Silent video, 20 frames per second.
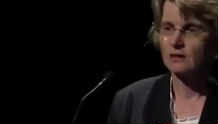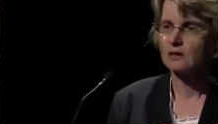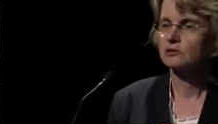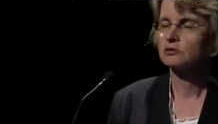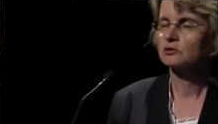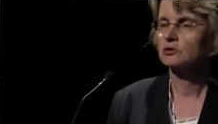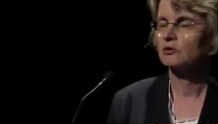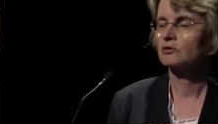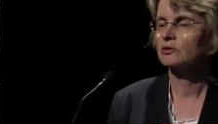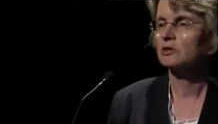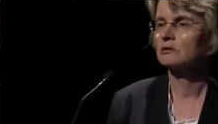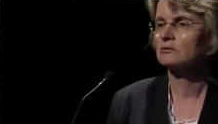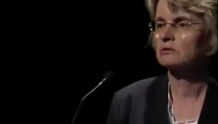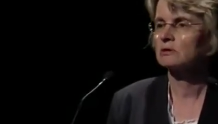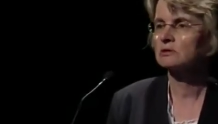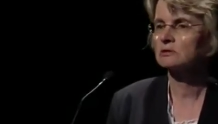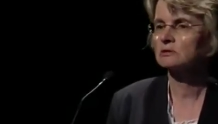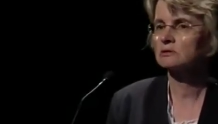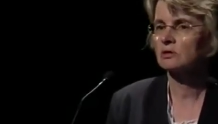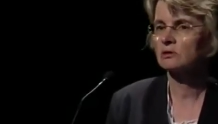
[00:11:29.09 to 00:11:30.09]
So there
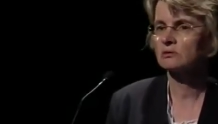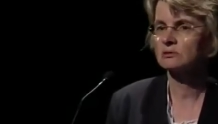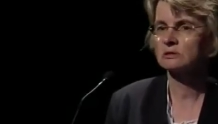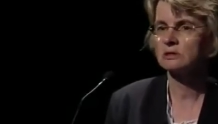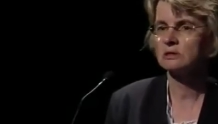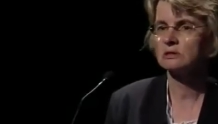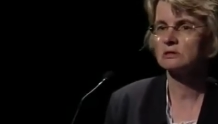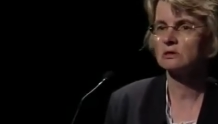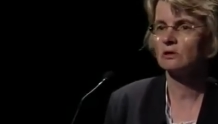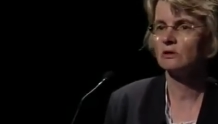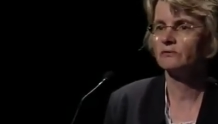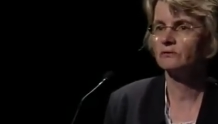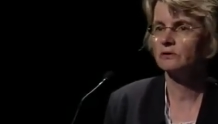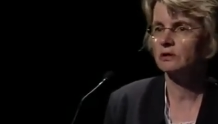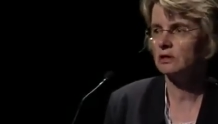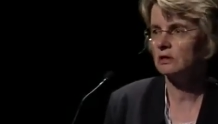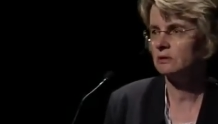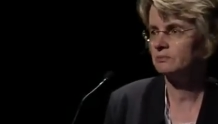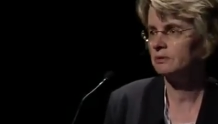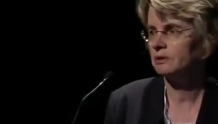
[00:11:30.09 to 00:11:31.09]
is no sense of
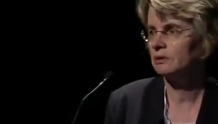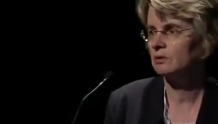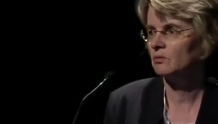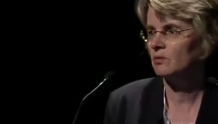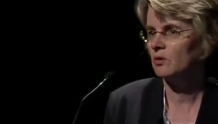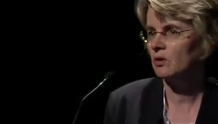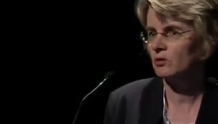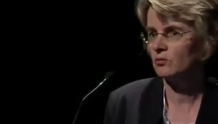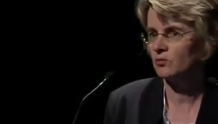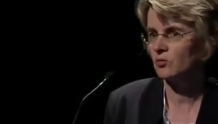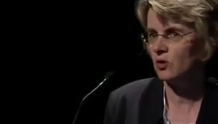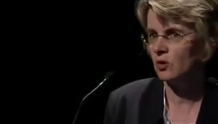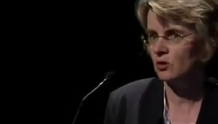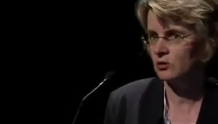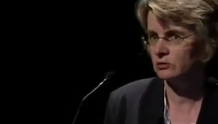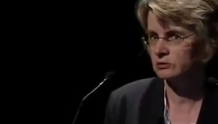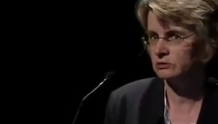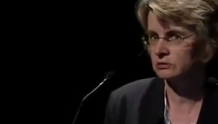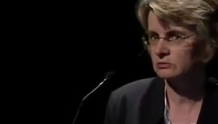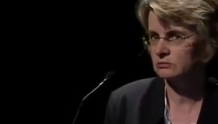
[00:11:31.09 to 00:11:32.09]
keeping what
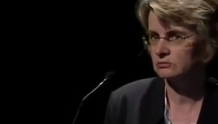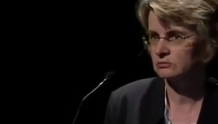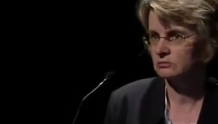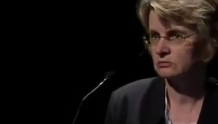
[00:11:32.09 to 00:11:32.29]
was.